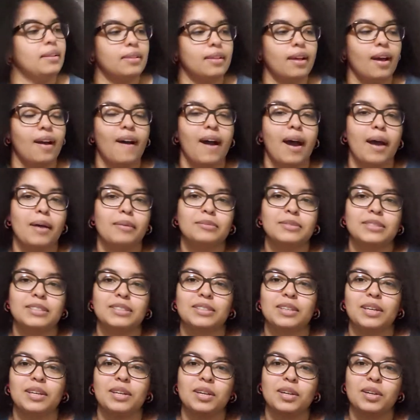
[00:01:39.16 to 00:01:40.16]
So I'm
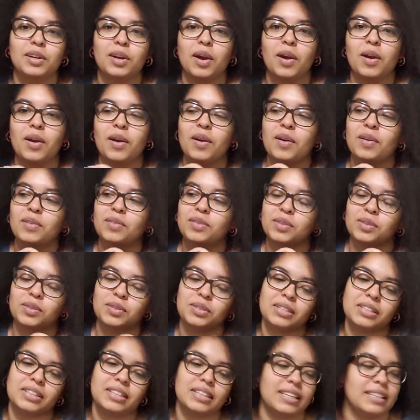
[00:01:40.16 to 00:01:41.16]
just gonna go
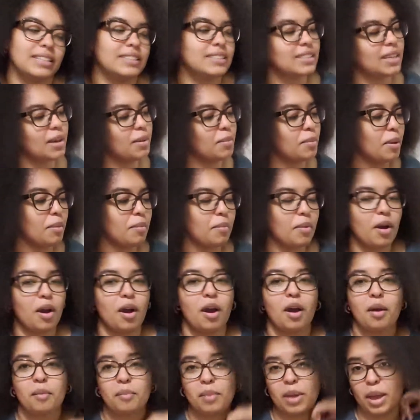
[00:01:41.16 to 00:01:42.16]
through the things that my
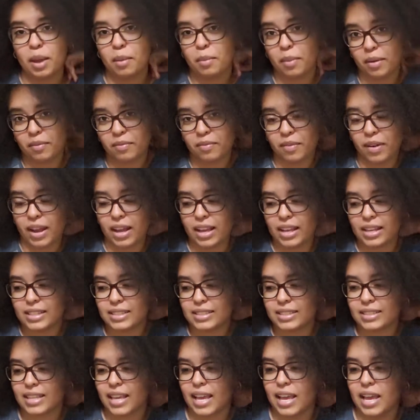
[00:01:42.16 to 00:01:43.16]
mom and my
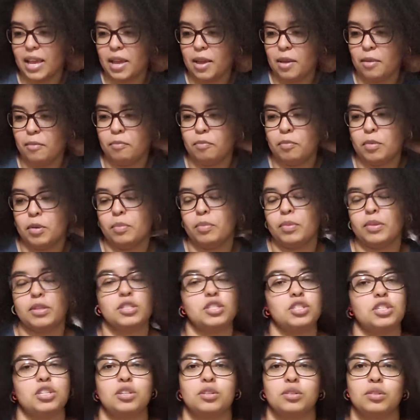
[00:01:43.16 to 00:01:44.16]
friends and people
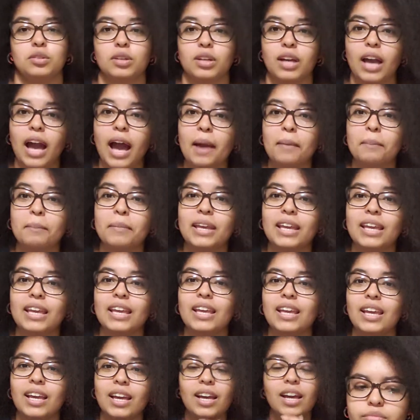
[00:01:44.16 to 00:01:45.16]
in general got
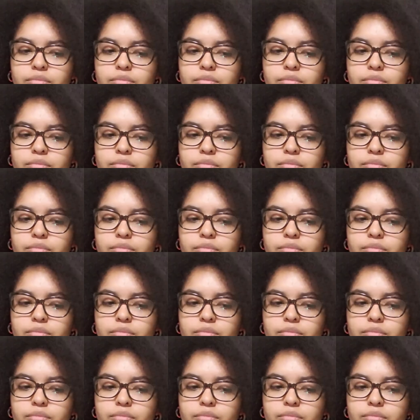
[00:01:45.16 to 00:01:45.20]
me.